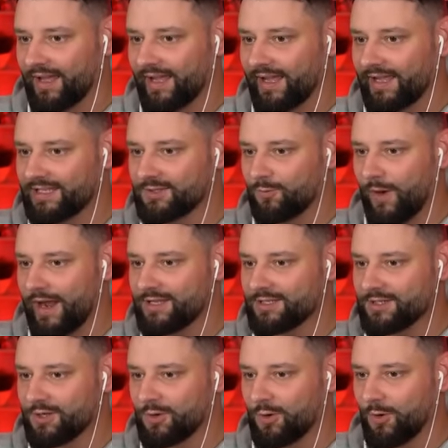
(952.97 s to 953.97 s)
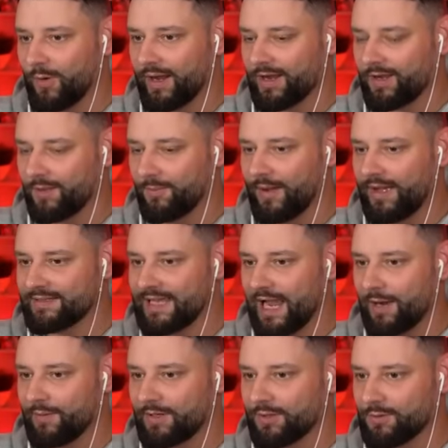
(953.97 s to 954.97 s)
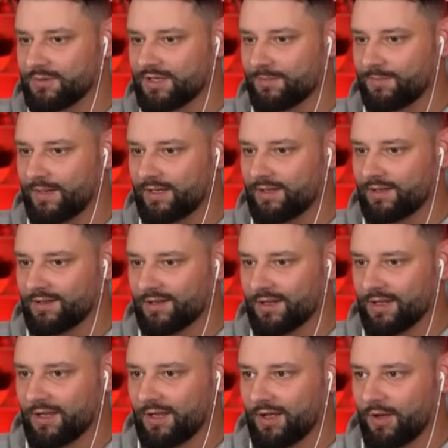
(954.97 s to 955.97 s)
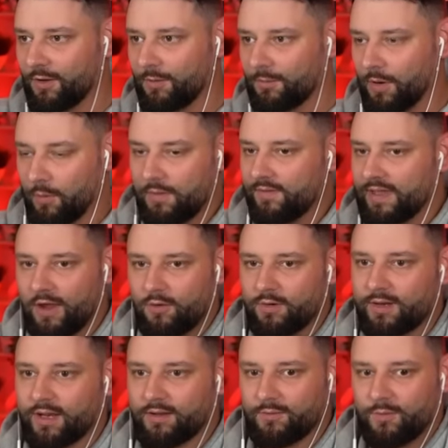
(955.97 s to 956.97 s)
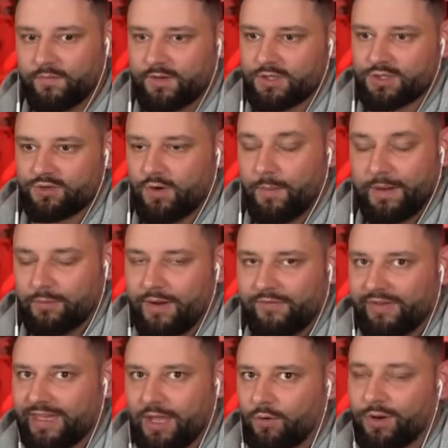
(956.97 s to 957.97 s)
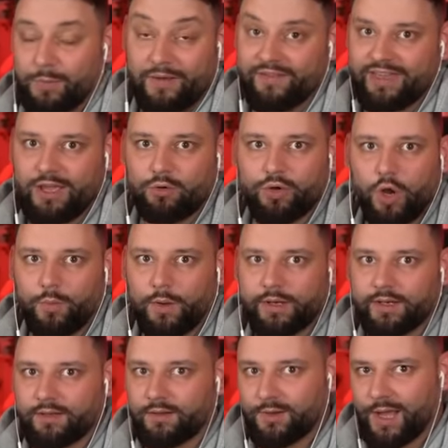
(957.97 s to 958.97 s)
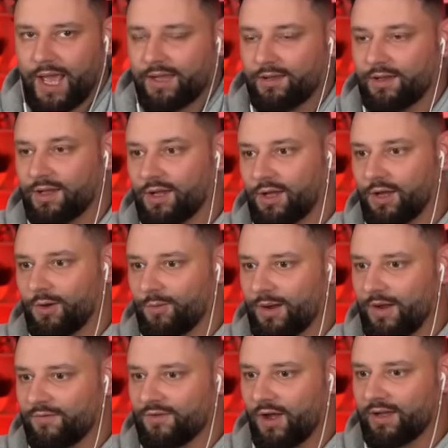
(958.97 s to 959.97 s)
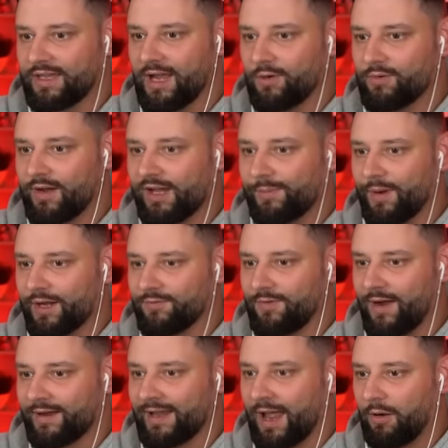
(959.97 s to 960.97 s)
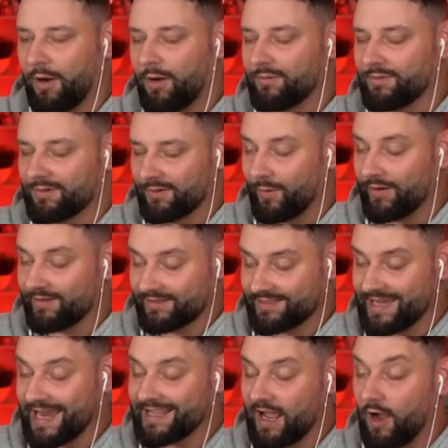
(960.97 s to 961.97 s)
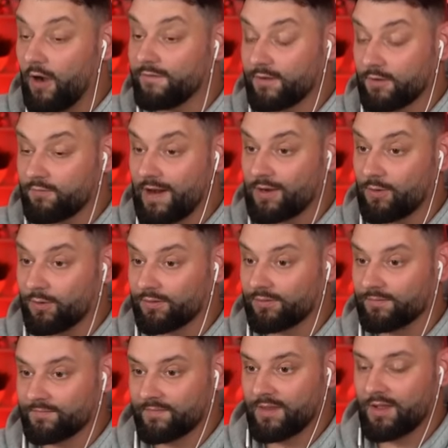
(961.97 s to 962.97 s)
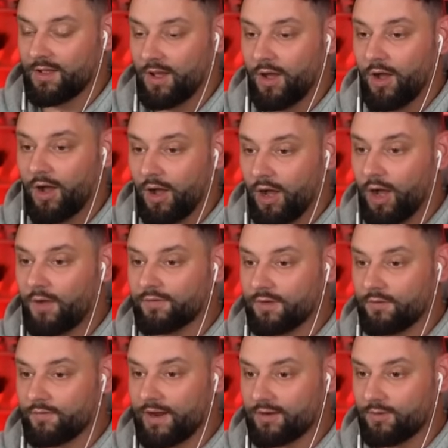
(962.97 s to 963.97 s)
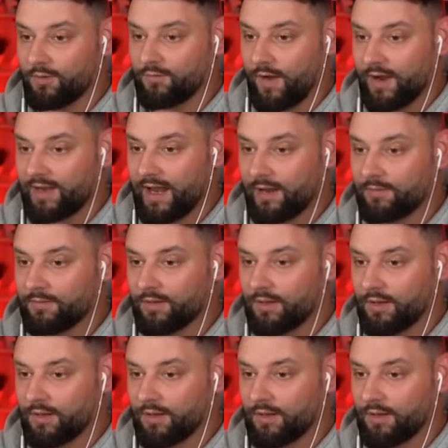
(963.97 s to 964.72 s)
It's way too quick compared to how it used to be. But we've killed it. We've destroyed... I mean, we haven't killed it. We haven't killed nobody, okay? We have not killed anybody right now. I want take that off the record. Off the record right now.